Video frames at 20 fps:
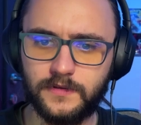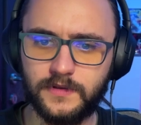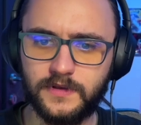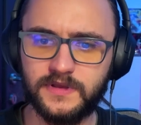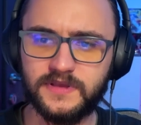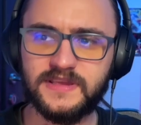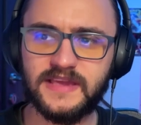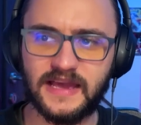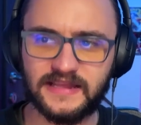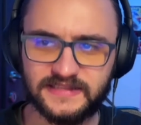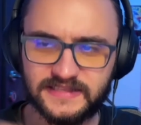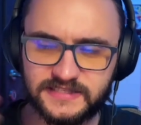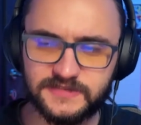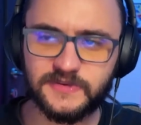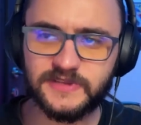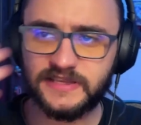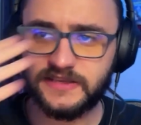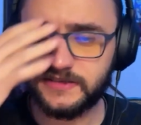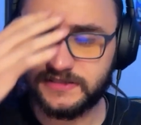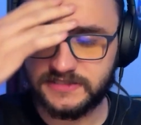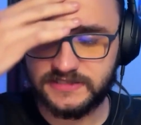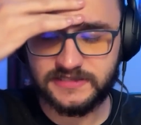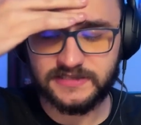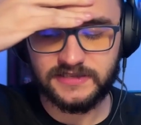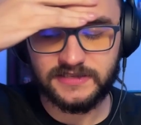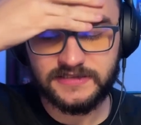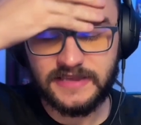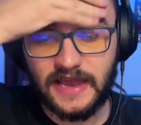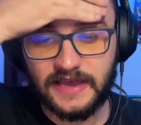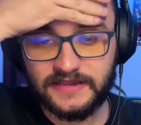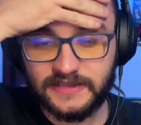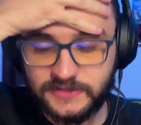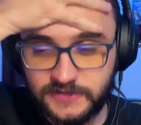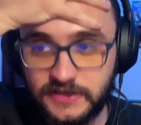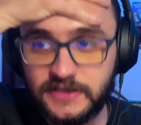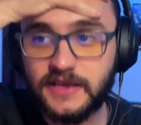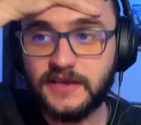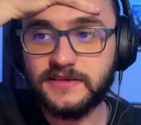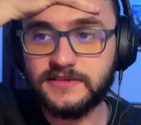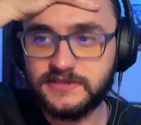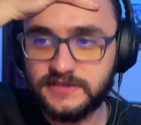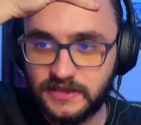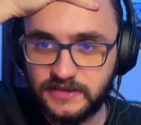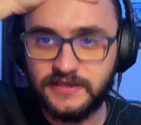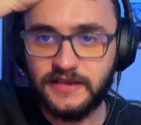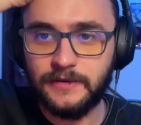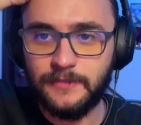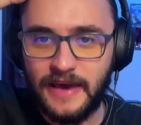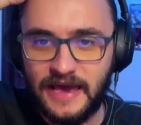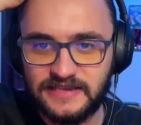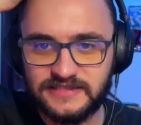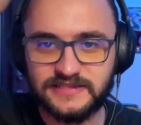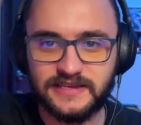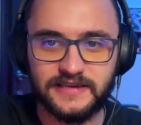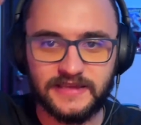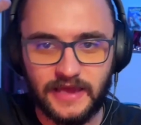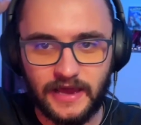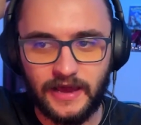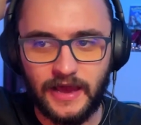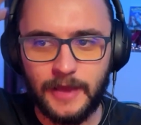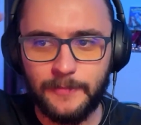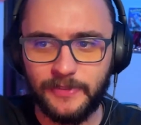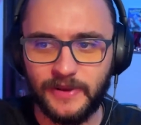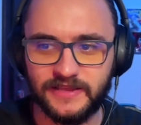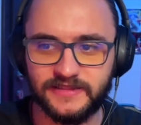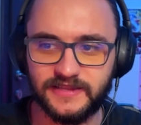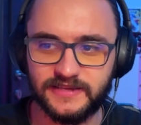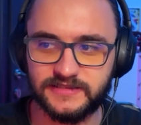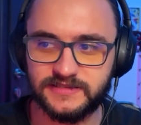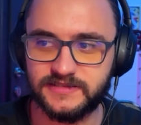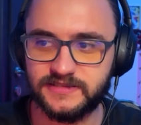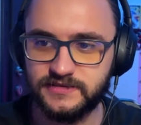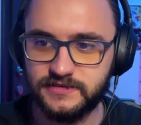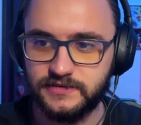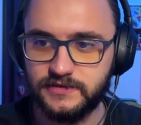Yeah, this is the Teal Mask. Yeah, I played this.